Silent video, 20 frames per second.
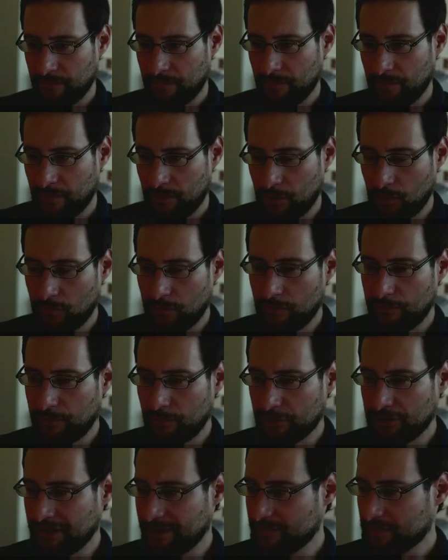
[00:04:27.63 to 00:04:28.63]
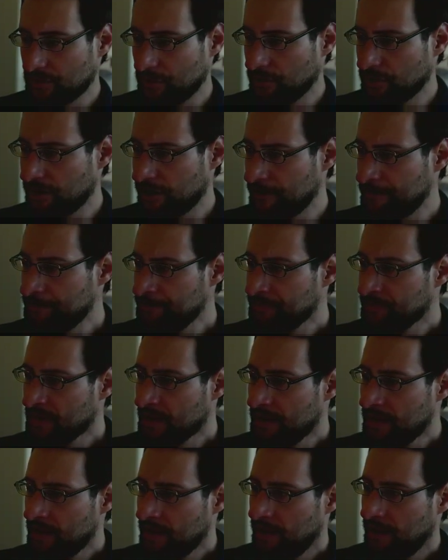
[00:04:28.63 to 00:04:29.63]
over 4 times longer.
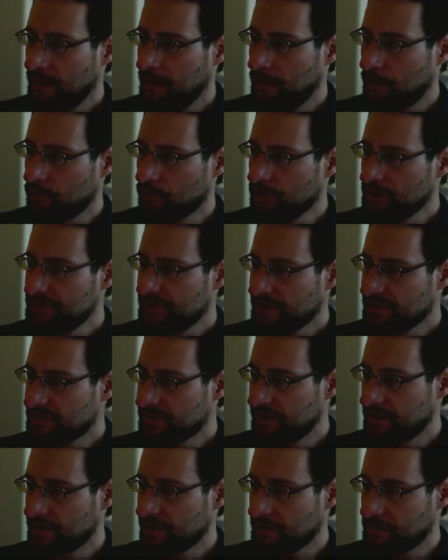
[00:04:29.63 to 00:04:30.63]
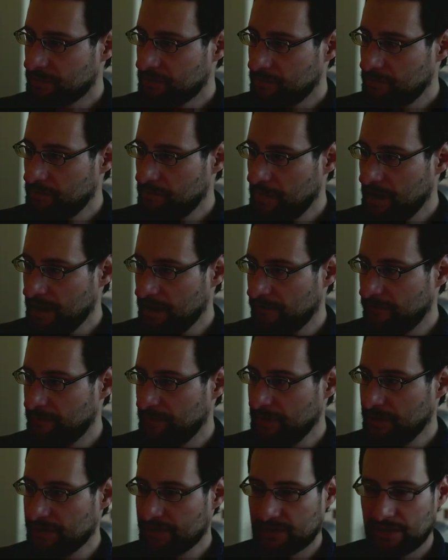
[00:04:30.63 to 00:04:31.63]
Only set standard may have
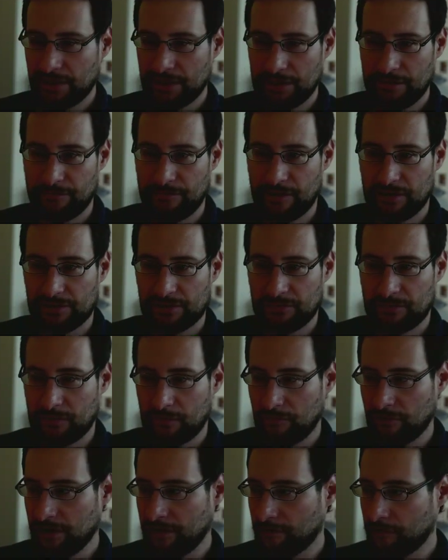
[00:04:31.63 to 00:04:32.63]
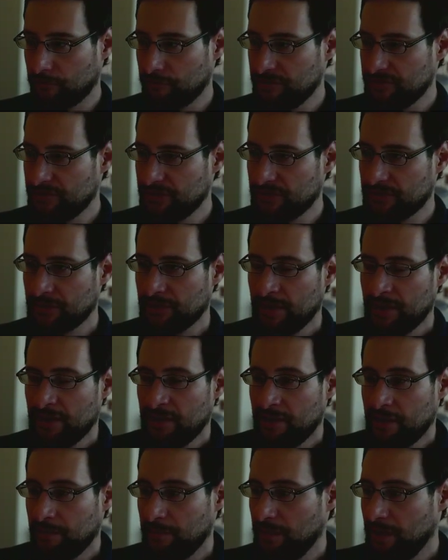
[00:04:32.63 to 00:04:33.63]
been slightly faster for whatever reasons,
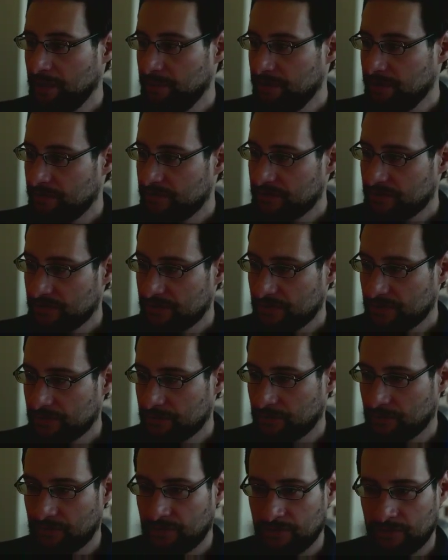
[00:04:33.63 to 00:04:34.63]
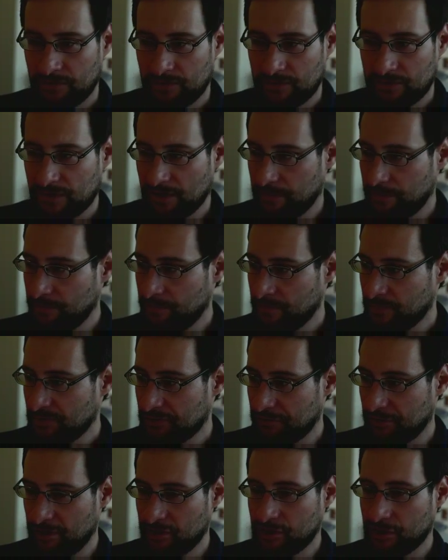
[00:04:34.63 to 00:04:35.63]
maybe if this is not some
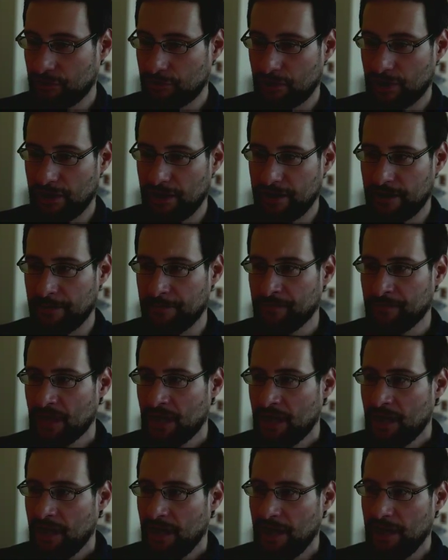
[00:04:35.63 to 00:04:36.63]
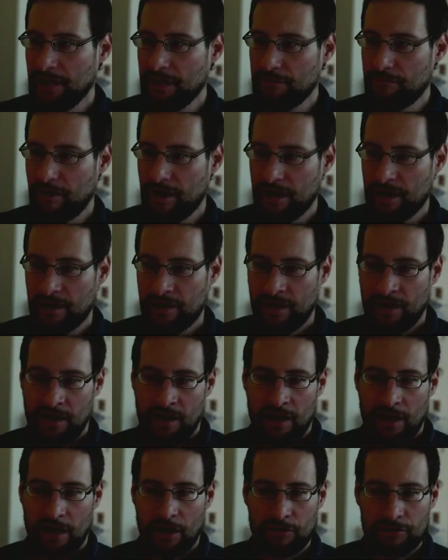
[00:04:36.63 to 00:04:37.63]
strange outliner. Anyway,
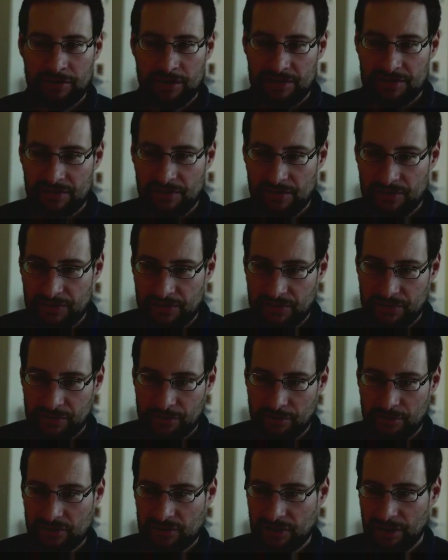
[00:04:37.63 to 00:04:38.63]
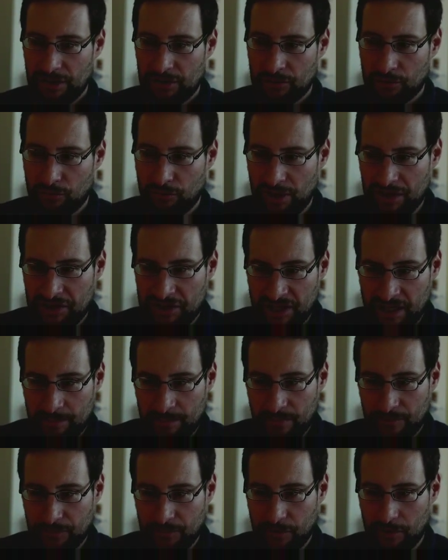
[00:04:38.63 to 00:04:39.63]
how does this translate to runtime
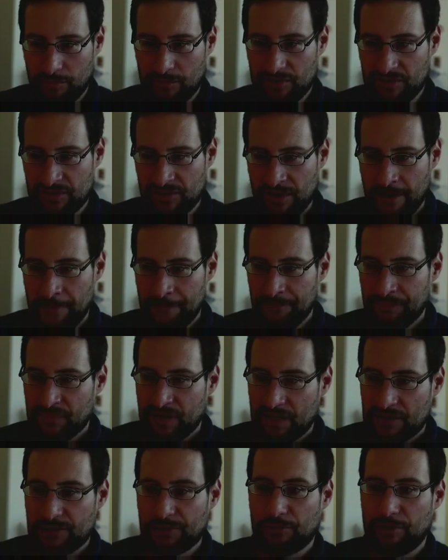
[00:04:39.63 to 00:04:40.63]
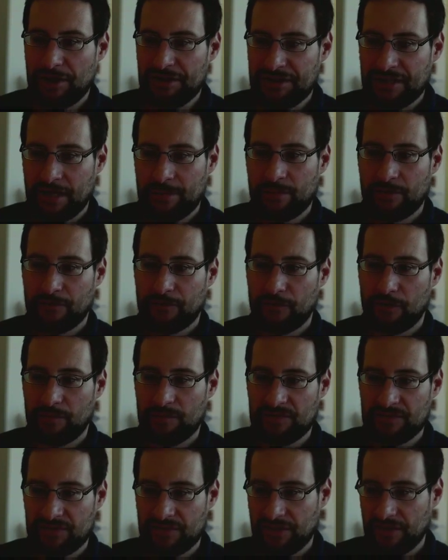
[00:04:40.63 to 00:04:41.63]
performance? So runtime
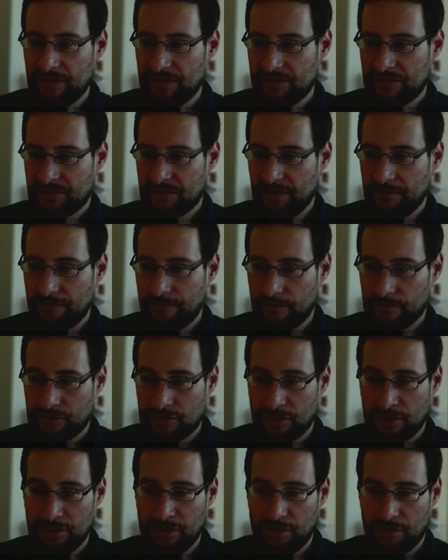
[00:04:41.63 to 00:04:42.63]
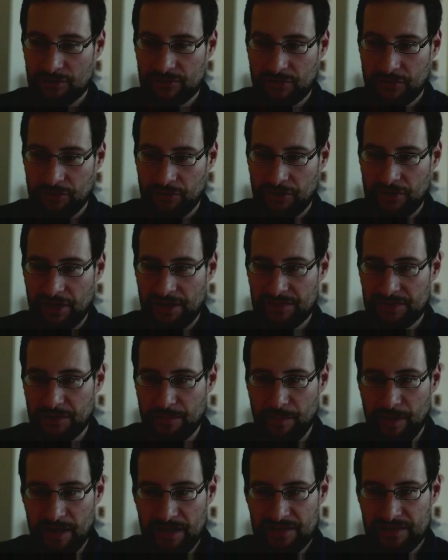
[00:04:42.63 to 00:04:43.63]
performance is unfortunately also not as
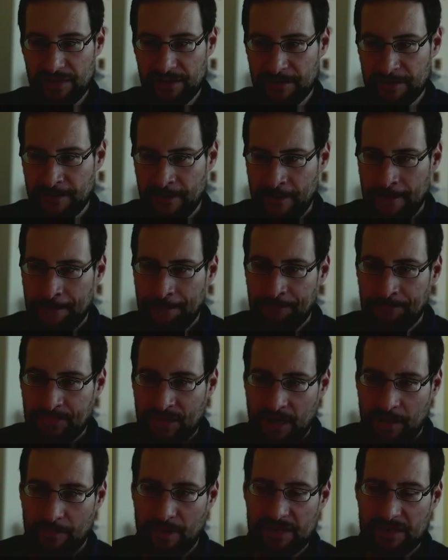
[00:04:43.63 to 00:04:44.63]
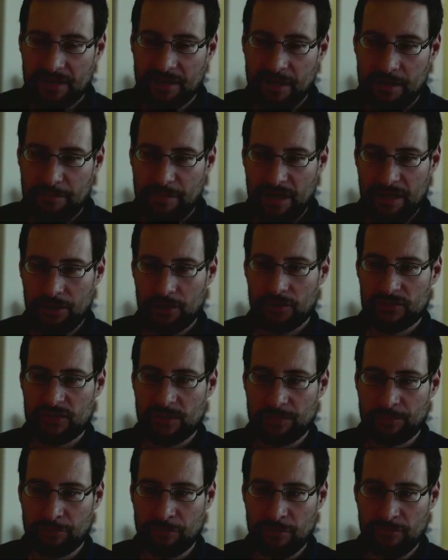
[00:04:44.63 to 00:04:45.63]
amazing, but again, many of
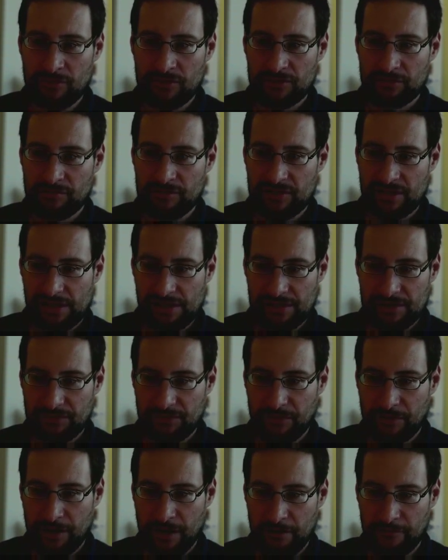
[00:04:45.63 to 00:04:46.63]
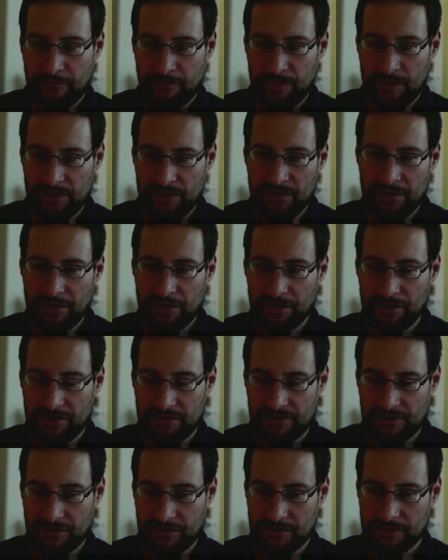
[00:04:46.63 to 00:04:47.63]
the previous results have been here
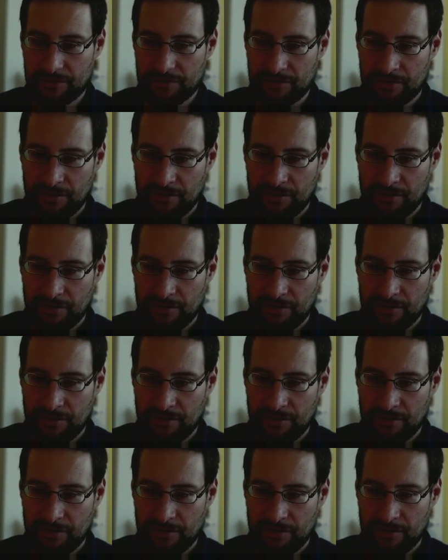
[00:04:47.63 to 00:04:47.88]
in the